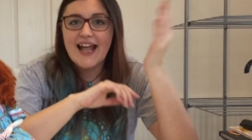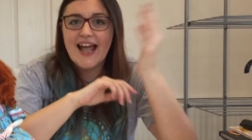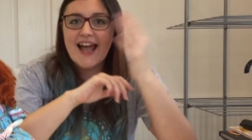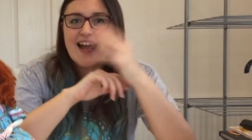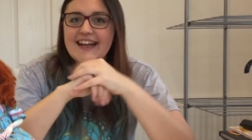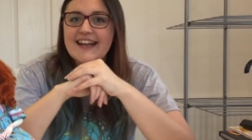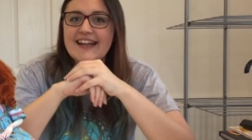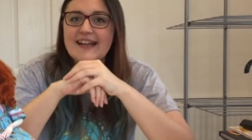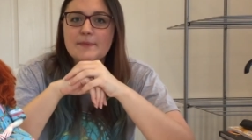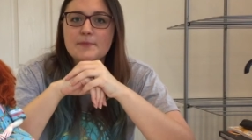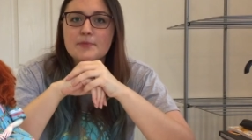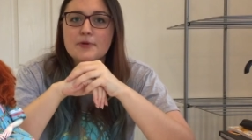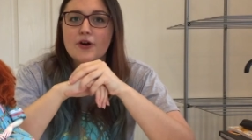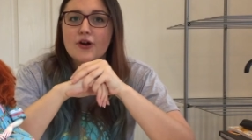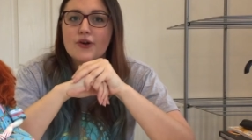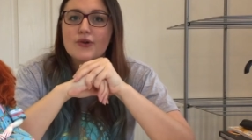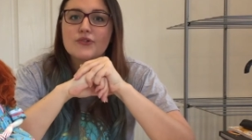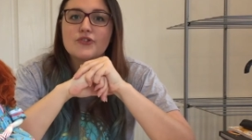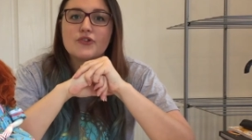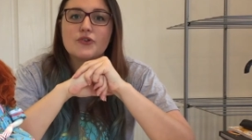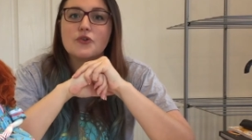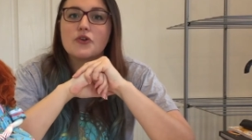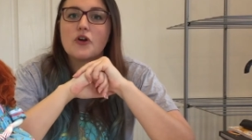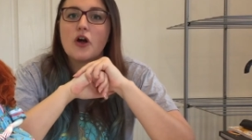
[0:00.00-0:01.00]
Any
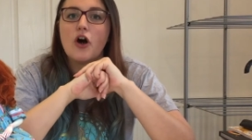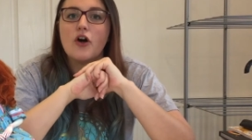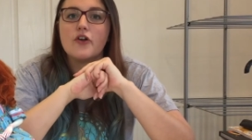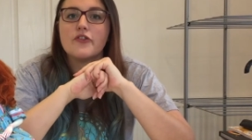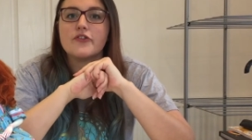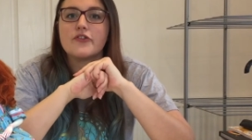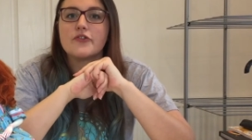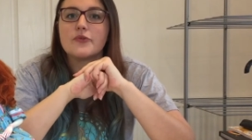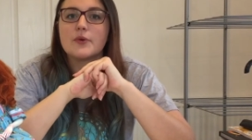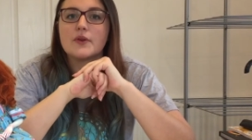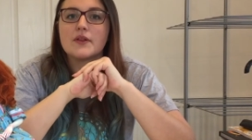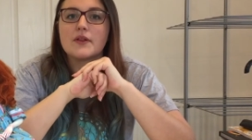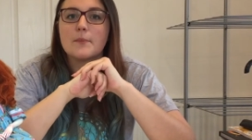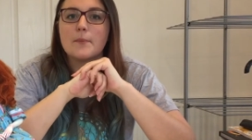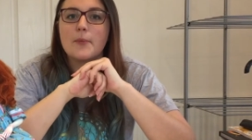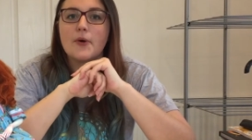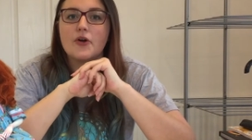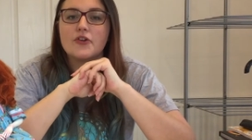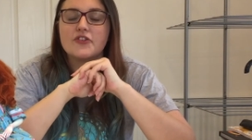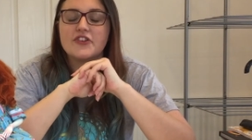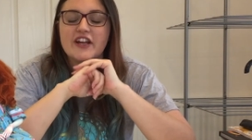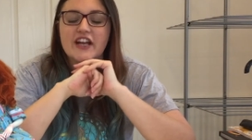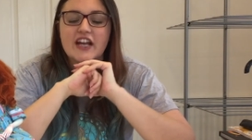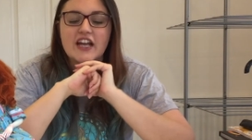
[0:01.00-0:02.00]
pros or cons with the
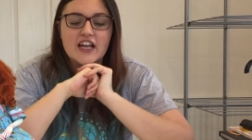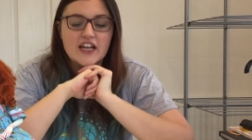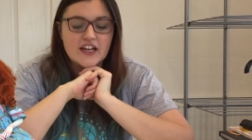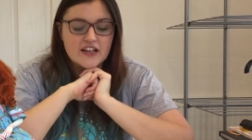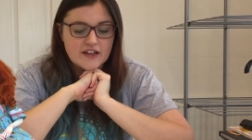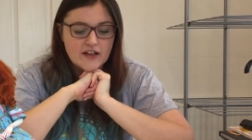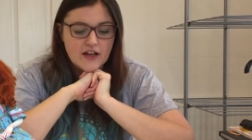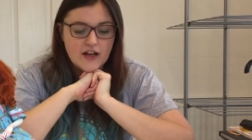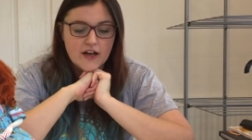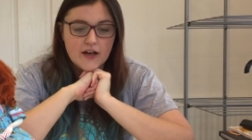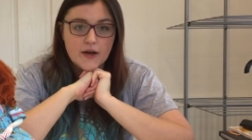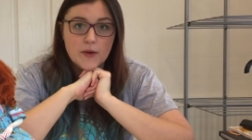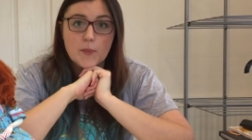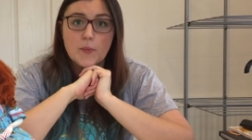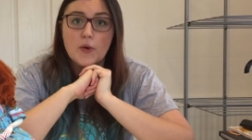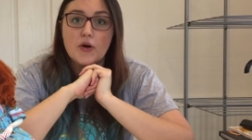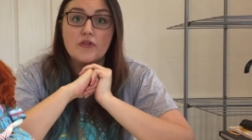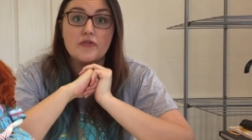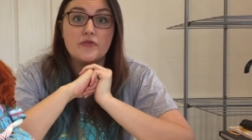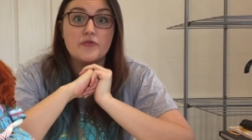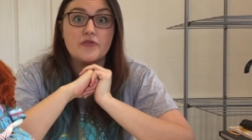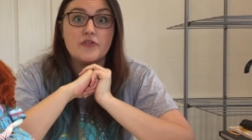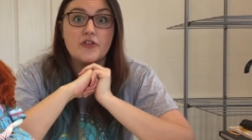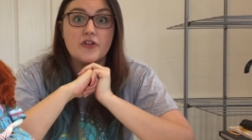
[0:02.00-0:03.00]
body
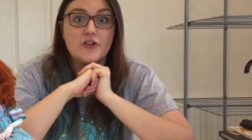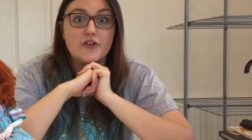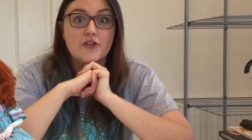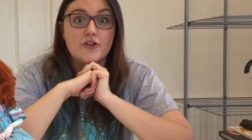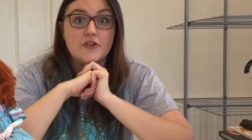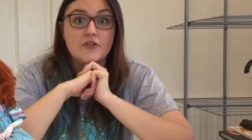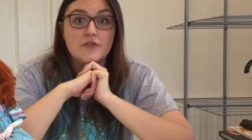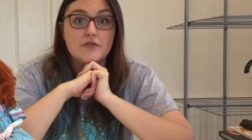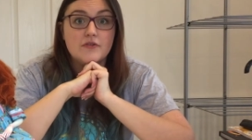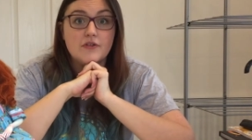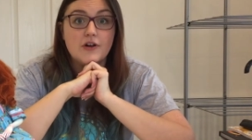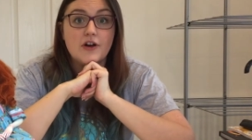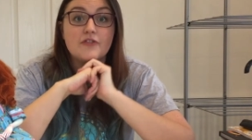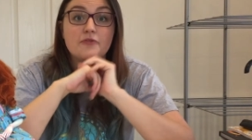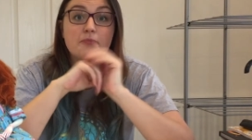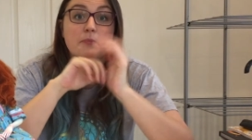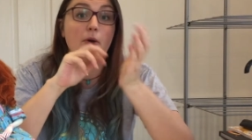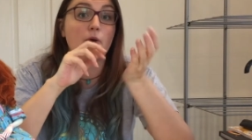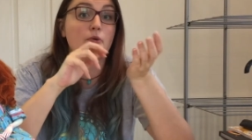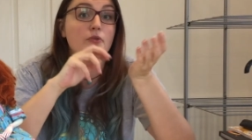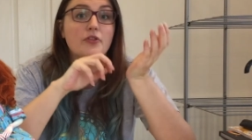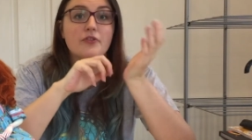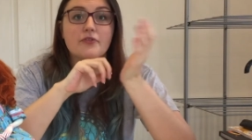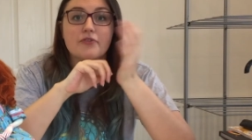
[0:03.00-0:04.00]
of
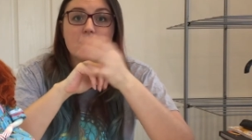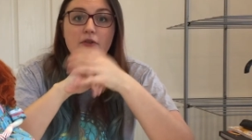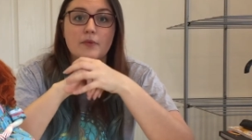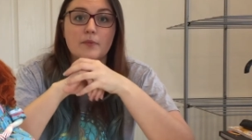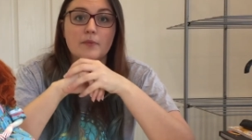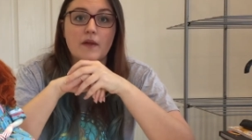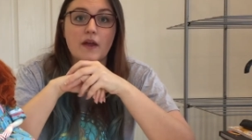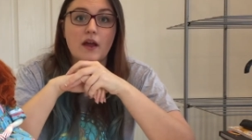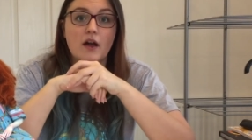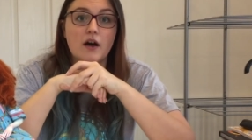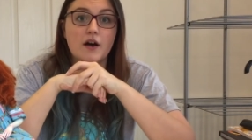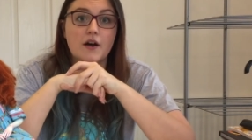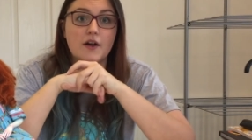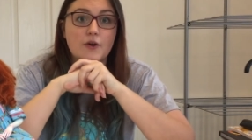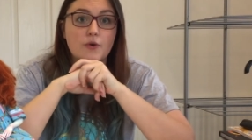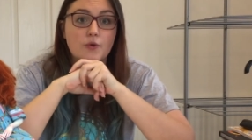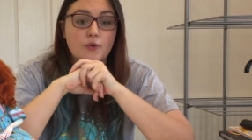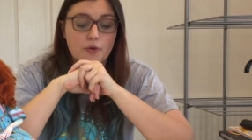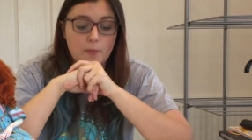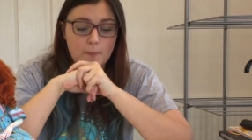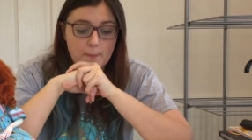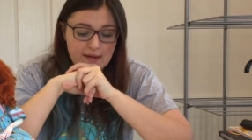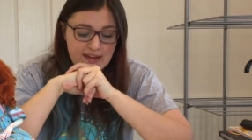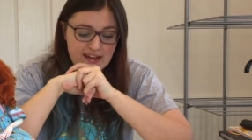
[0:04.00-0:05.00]
both of them, the eye
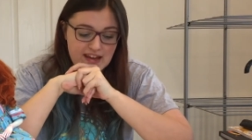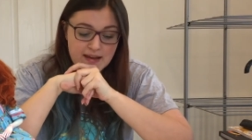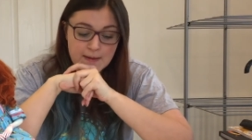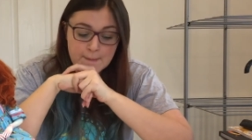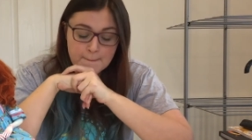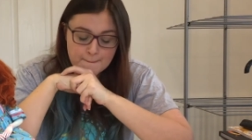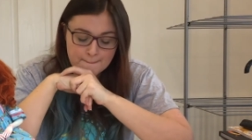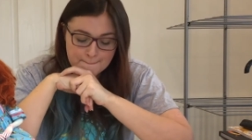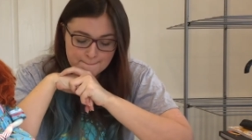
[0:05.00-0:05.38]
or the me.